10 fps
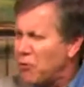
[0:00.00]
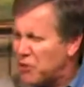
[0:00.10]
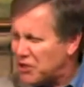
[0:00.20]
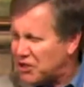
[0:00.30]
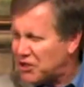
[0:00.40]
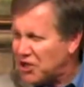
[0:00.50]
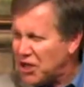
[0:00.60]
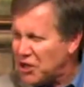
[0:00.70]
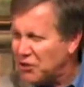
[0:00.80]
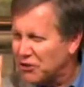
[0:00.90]
with a
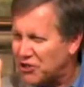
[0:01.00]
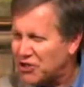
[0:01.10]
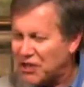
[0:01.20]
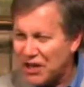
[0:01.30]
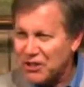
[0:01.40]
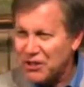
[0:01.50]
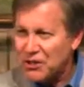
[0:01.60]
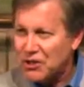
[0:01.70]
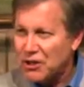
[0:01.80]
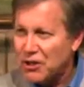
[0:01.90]
single
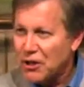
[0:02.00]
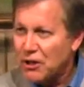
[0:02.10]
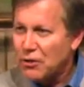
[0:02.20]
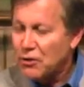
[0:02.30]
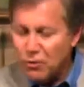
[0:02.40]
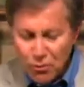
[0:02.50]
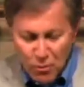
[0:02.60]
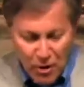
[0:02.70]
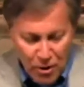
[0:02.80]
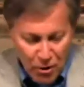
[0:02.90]
sentence,
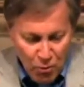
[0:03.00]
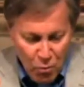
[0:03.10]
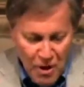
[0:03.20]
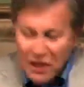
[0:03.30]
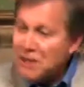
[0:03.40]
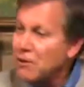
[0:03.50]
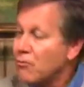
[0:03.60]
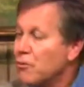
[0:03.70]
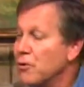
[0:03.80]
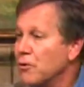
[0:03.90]
too witty to be
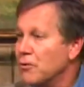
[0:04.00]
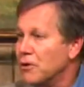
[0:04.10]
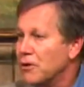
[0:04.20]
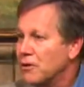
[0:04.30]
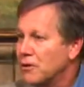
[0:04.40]
rude,